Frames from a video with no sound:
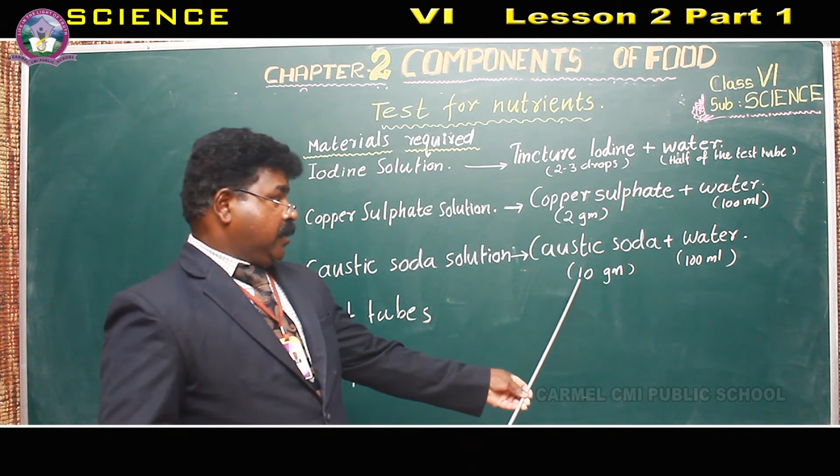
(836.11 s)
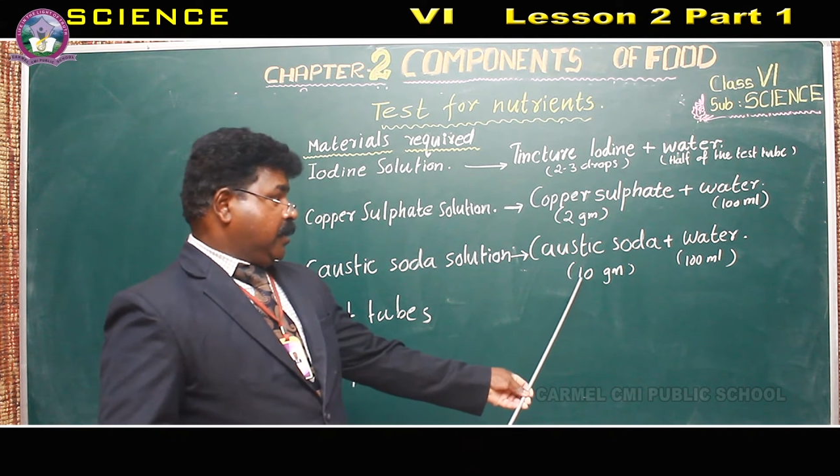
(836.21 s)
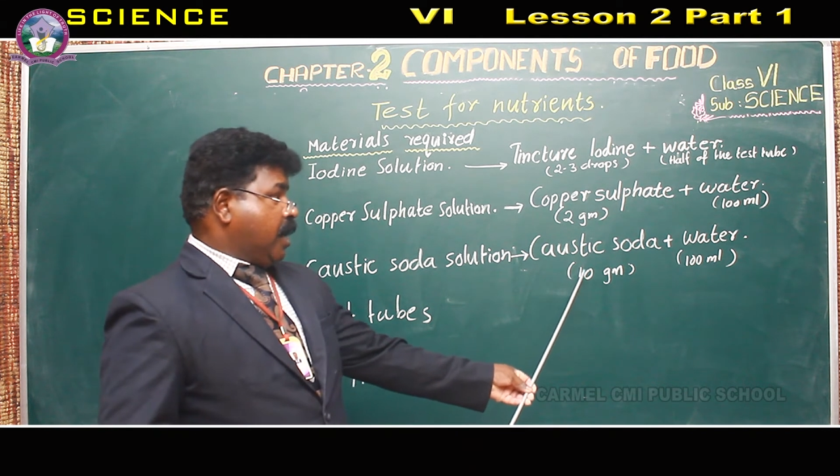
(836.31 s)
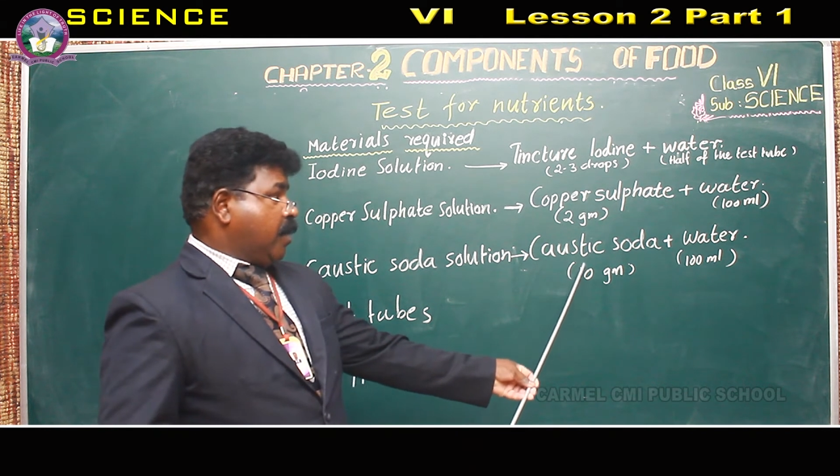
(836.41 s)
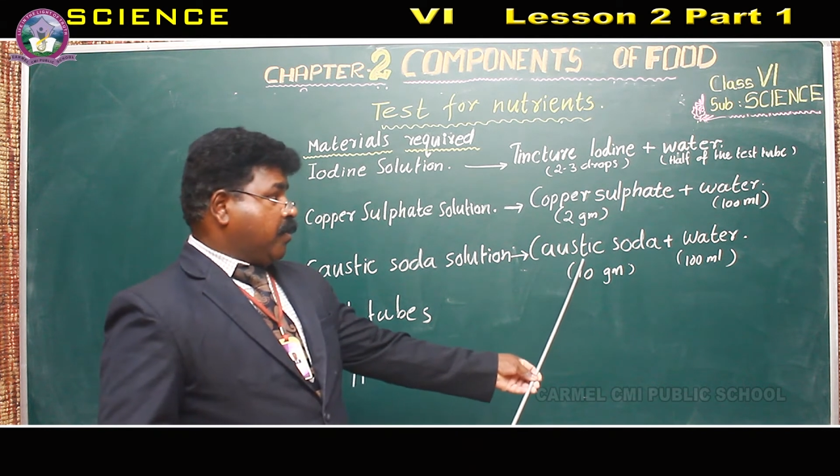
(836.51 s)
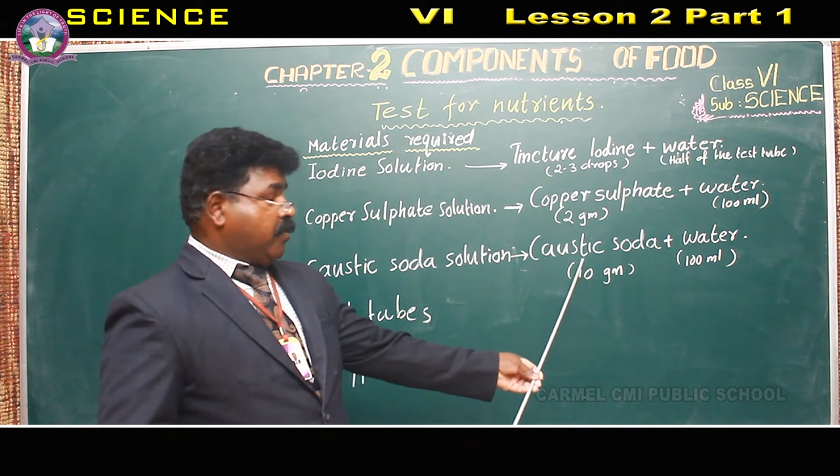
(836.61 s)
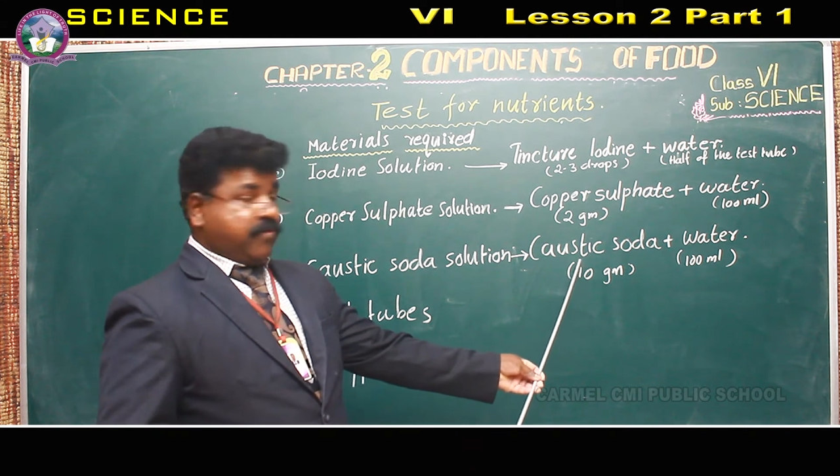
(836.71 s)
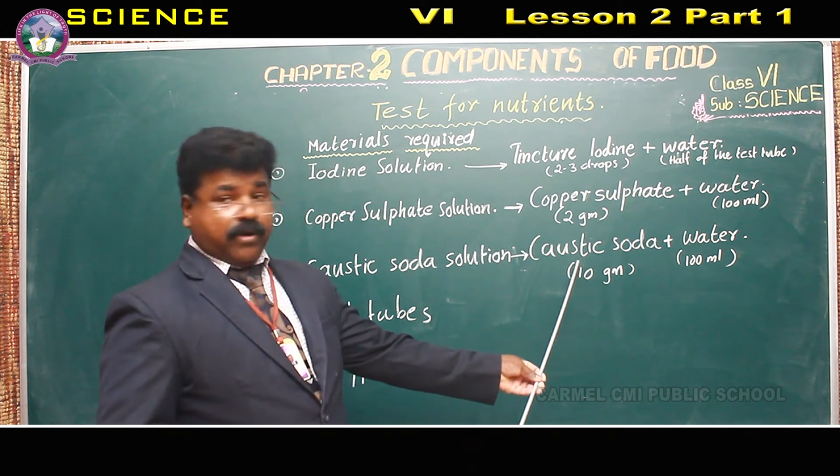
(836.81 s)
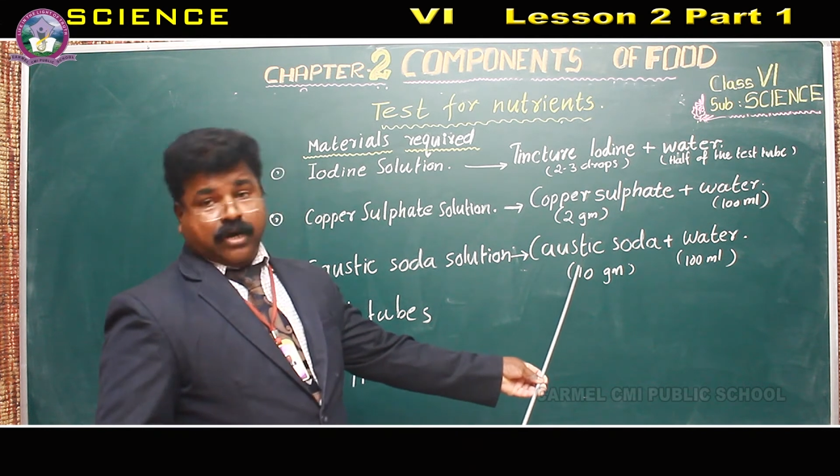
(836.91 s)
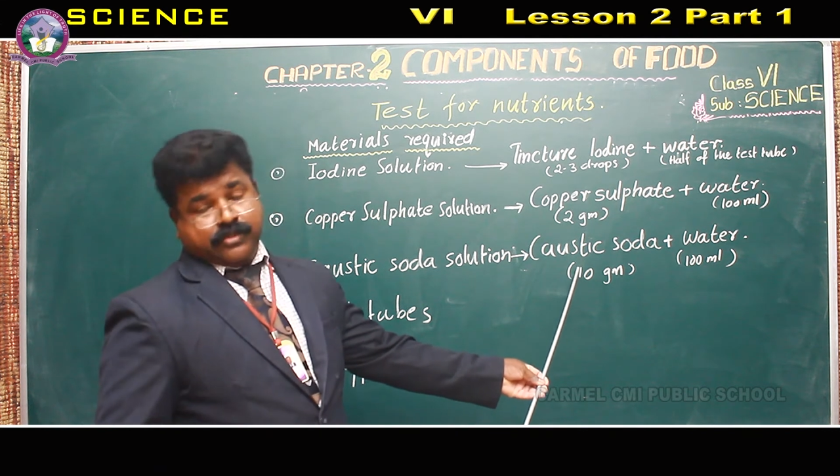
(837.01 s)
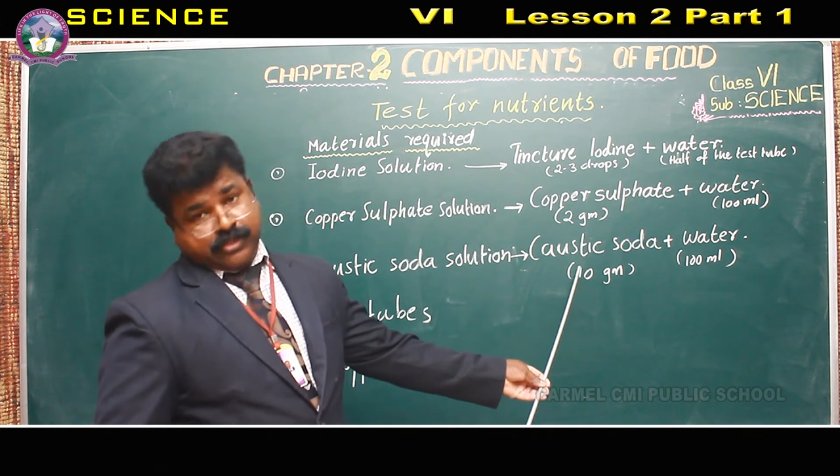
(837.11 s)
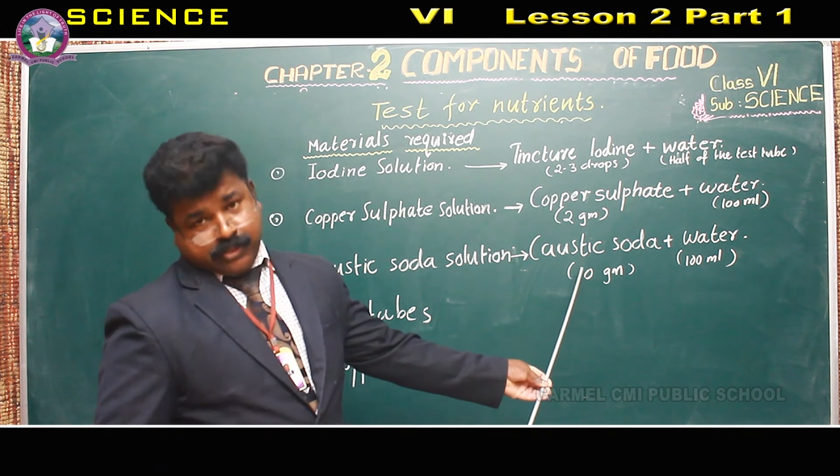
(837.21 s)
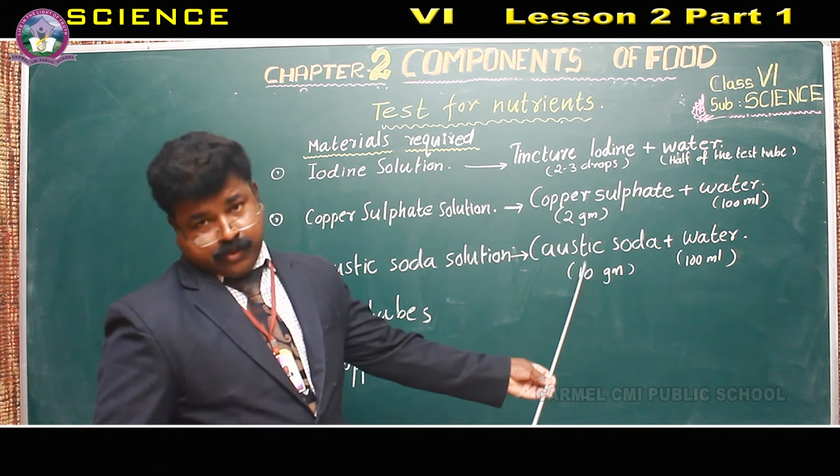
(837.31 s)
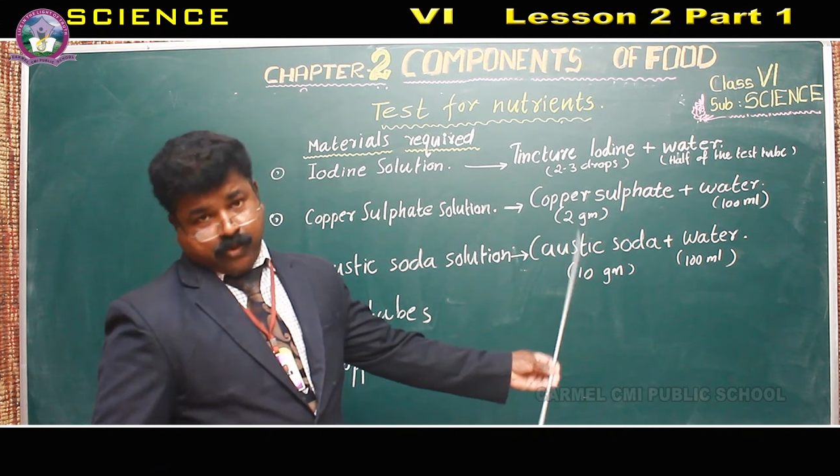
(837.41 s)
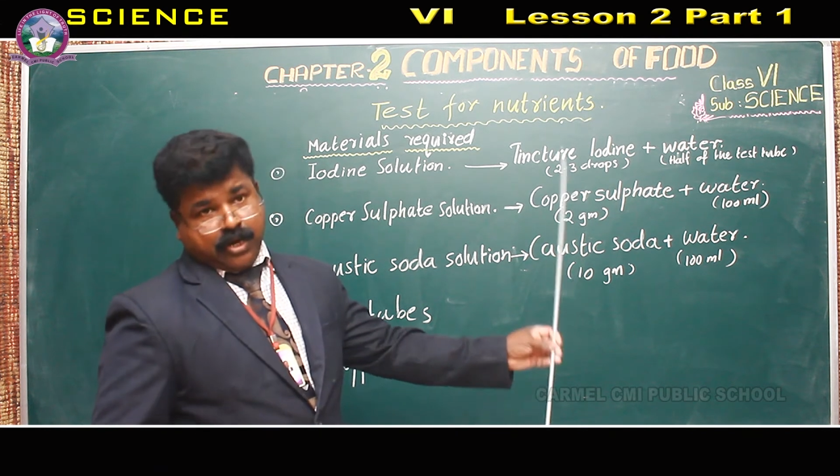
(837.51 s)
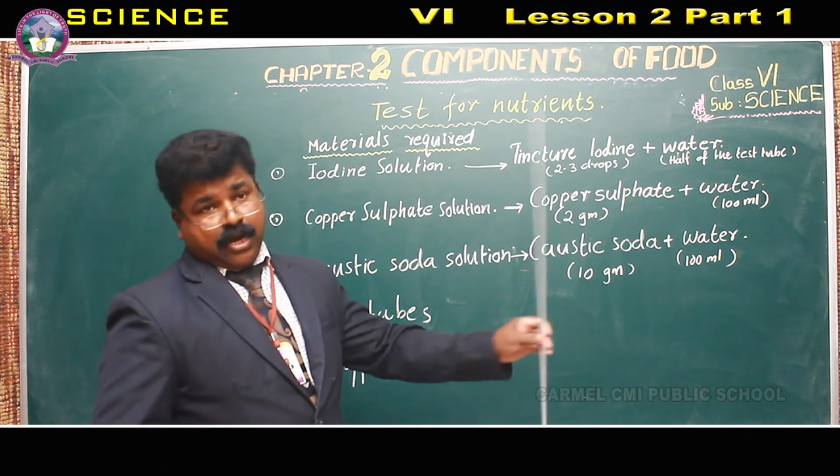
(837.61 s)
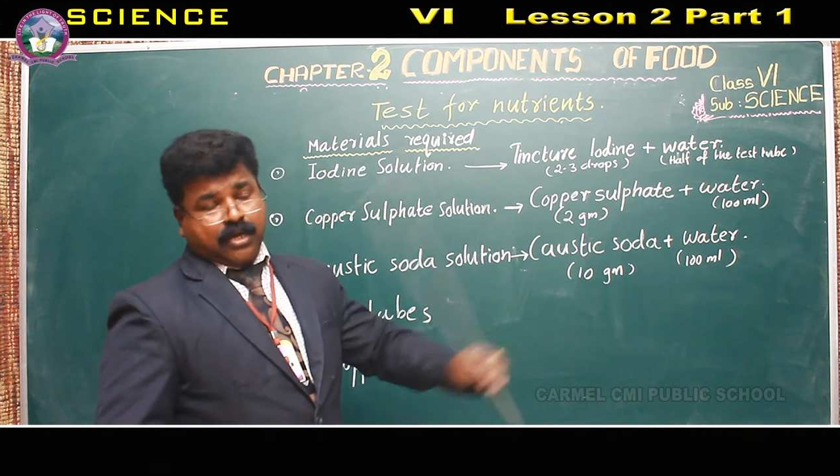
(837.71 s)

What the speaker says: gram of caustic soda,